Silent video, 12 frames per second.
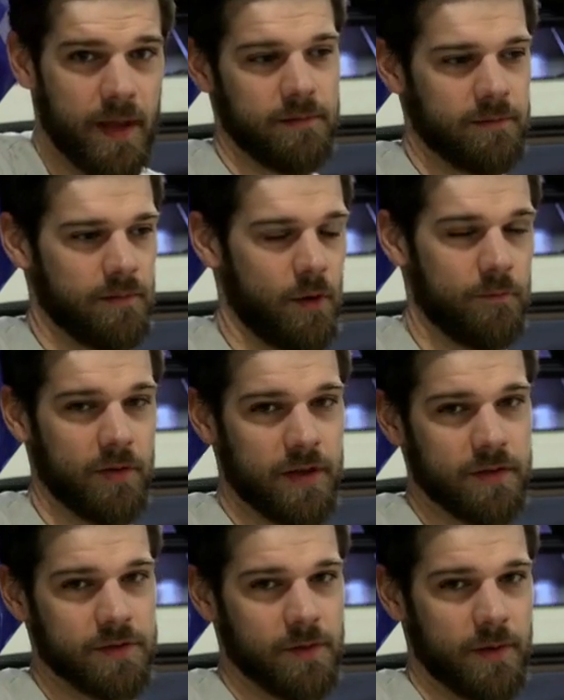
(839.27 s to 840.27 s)
and hopefully
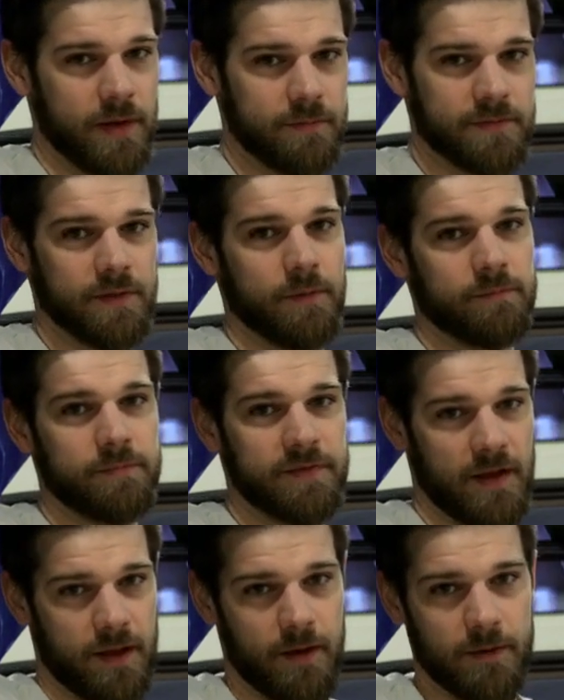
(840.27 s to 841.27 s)
you enjoyed it. So
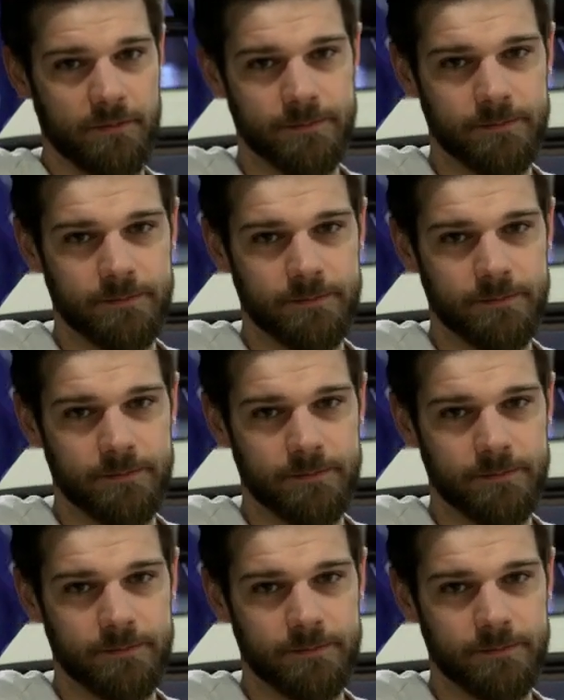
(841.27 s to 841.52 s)
take care.